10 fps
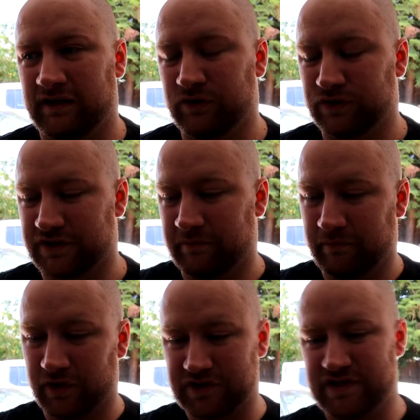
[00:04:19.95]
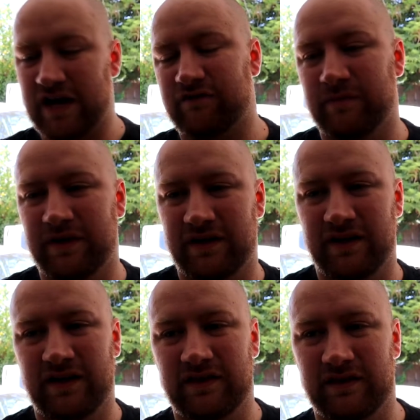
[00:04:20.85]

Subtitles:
Took some boxes out from underneath,